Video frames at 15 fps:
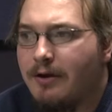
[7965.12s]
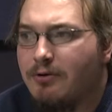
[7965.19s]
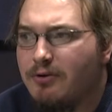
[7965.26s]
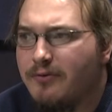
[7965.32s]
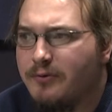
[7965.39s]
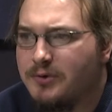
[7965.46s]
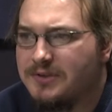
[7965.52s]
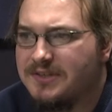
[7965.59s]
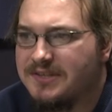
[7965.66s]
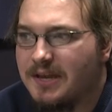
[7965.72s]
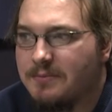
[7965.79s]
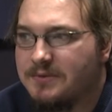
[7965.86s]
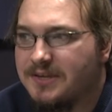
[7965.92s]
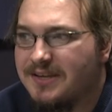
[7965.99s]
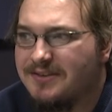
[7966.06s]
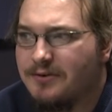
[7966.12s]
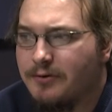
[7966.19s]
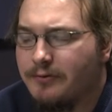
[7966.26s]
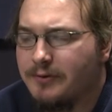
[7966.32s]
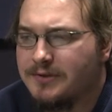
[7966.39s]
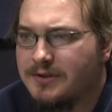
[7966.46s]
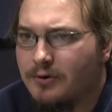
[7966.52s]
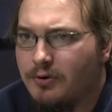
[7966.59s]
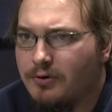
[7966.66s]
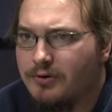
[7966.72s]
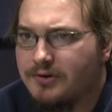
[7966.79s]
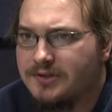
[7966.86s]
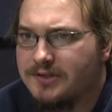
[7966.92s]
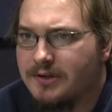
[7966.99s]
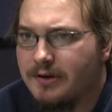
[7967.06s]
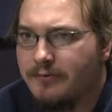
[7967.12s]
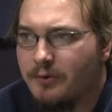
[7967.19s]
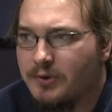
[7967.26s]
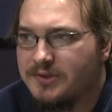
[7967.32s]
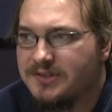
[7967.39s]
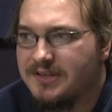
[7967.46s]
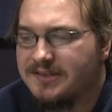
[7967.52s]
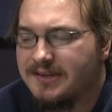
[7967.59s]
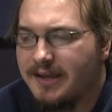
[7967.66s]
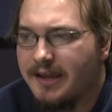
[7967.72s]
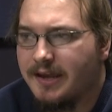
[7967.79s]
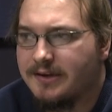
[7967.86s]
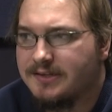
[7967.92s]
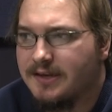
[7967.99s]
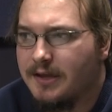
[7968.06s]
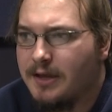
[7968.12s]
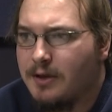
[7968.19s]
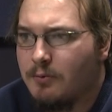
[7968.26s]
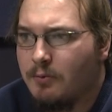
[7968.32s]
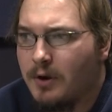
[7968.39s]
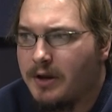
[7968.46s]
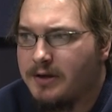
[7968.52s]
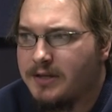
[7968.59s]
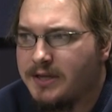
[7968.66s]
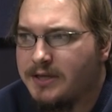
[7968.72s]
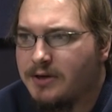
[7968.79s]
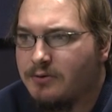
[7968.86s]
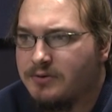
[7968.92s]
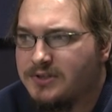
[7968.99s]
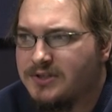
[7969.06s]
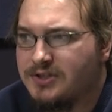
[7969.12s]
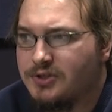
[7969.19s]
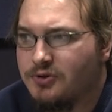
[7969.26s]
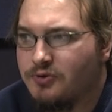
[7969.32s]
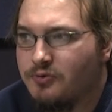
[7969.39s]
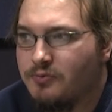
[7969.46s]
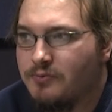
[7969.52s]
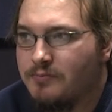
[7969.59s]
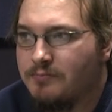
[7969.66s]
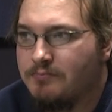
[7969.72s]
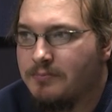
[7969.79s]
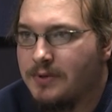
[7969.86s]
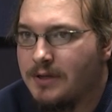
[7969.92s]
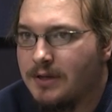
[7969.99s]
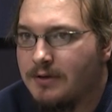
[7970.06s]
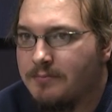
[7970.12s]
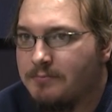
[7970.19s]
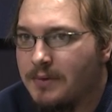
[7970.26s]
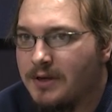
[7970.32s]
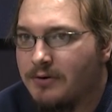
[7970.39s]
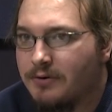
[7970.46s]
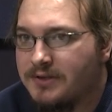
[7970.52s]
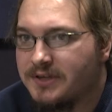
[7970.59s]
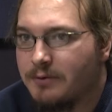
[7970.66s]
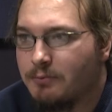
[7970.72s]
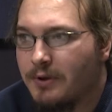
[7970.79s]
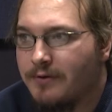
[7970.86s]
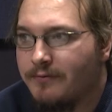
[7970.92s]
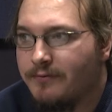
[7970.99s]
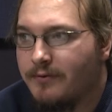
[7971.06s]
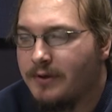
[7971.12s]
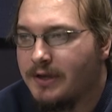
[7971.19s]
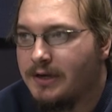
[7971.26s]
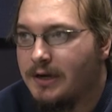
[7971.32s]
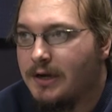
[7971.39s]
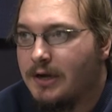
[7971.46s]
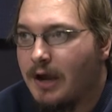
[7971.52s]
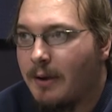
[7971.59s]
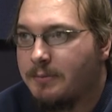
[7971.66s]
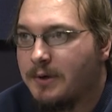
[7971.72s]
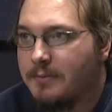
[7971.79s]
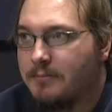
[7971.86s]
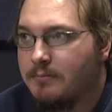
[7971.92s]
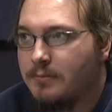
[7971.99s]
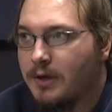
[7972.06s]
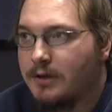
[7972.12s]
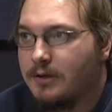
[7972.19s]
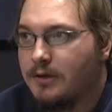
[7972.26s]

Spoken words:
don't know if it was in the same season or if it was in earlier, if it was season 8, when he goes to meet her. He's like, I'm gonna